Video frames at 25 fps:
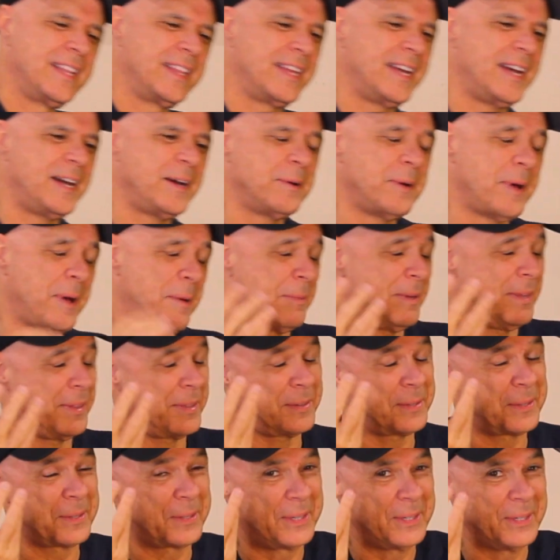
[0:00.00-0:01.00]
That, I mean,
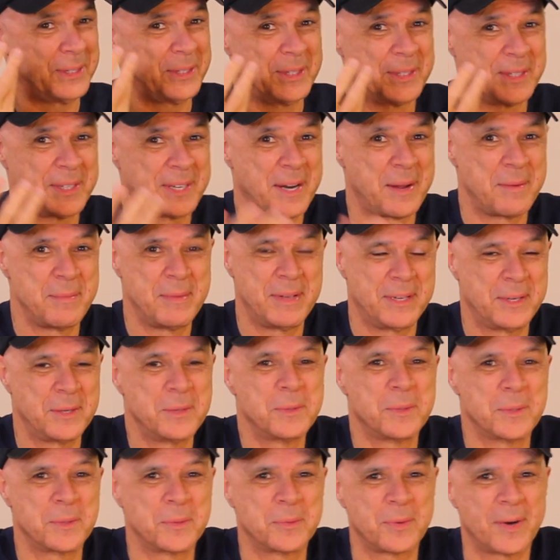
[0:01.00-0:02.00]
they're good. I mean,
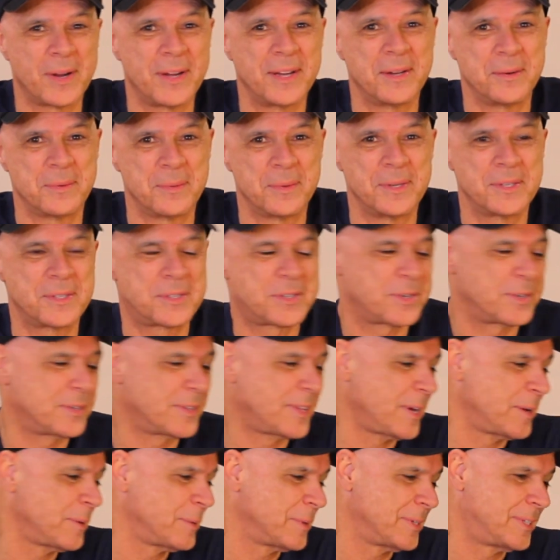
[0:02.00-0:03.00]
you were right, Richard.
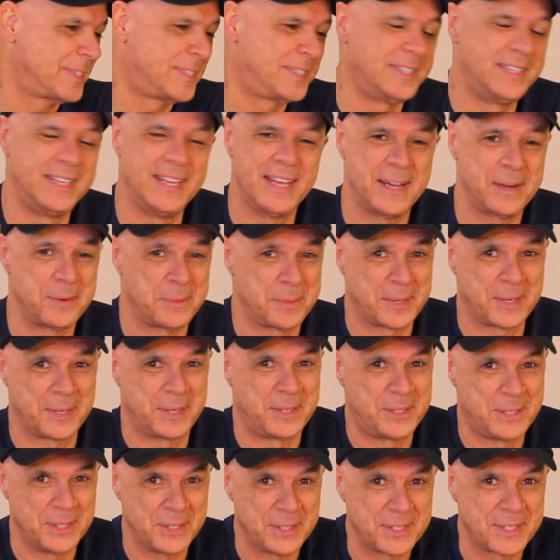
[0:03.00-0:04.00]
They
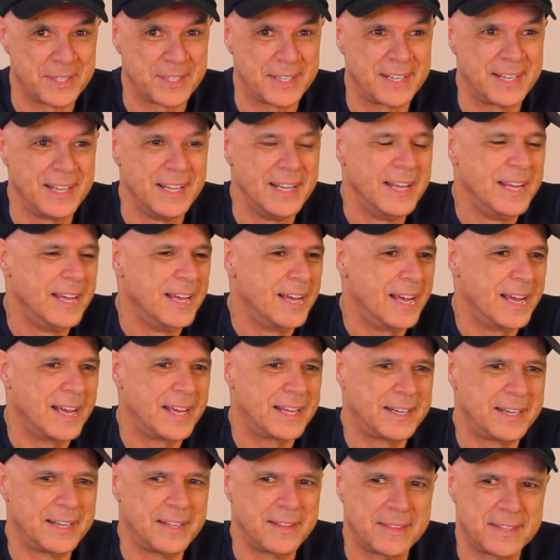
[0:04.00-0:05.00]
were good.
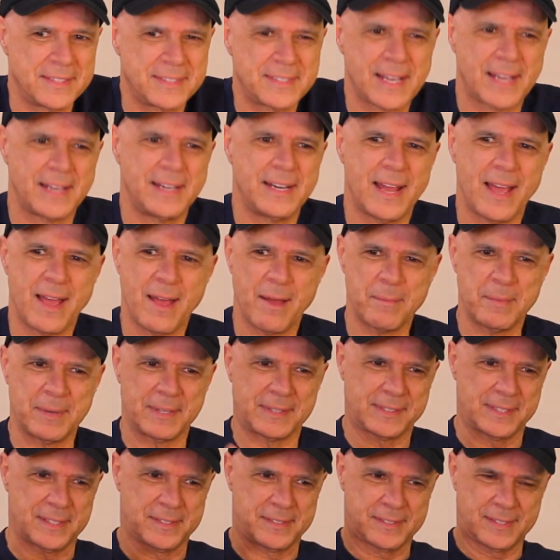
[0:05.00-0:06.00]
And the
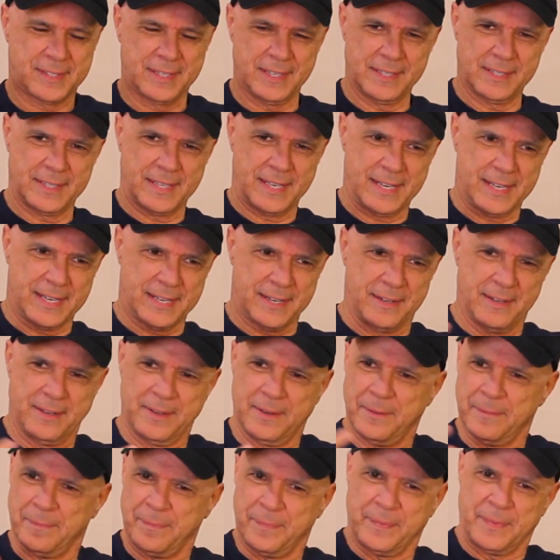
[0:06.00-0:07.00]
dynamic to see, like,
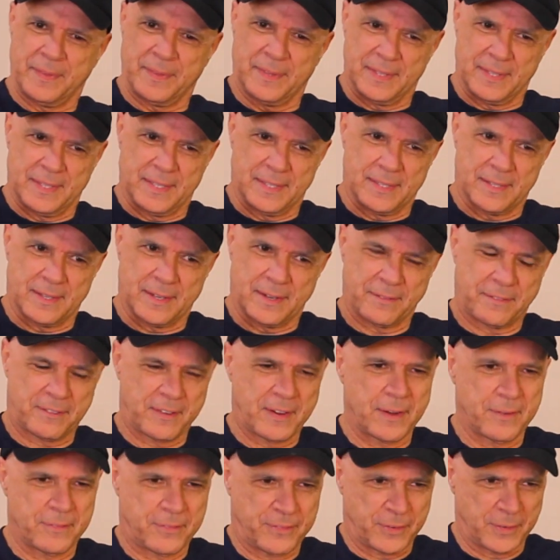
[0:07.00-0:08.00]
if,
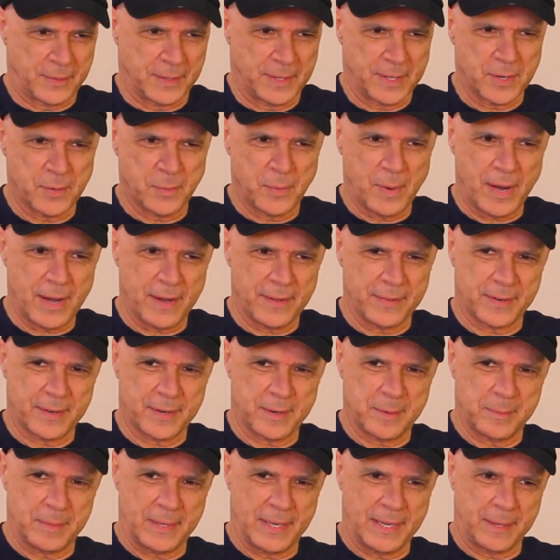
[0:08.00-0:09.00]
for a little while
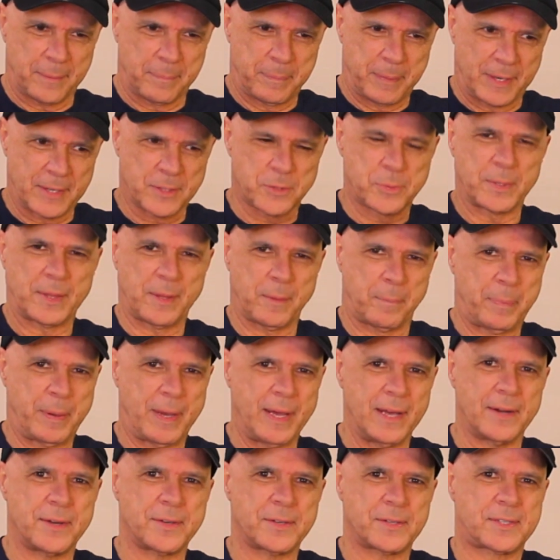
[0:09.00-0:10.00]
there, I'm like, because with the
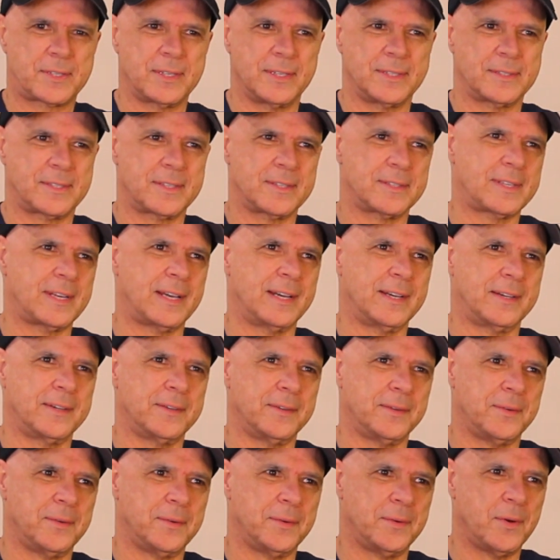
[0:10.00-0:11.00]
Petersons, it's like
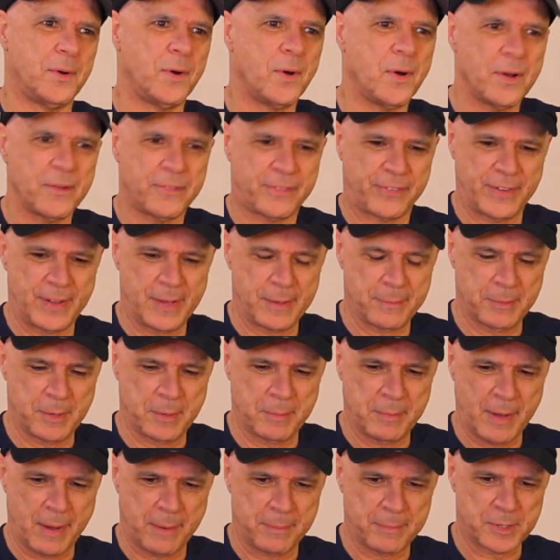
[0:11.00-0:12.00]
all family
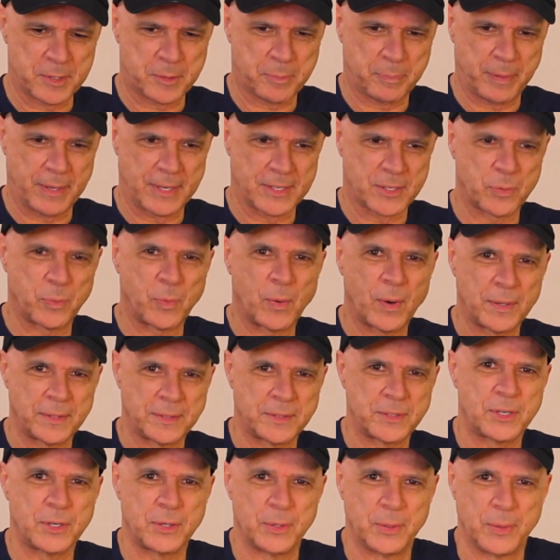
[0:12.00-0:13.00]
members plus
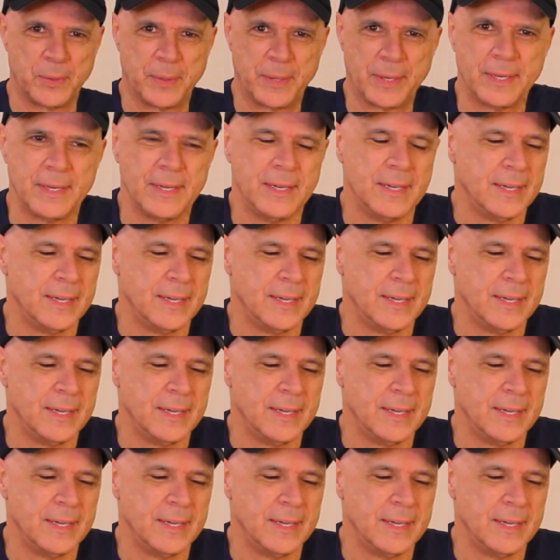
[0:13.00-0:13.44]
one dude.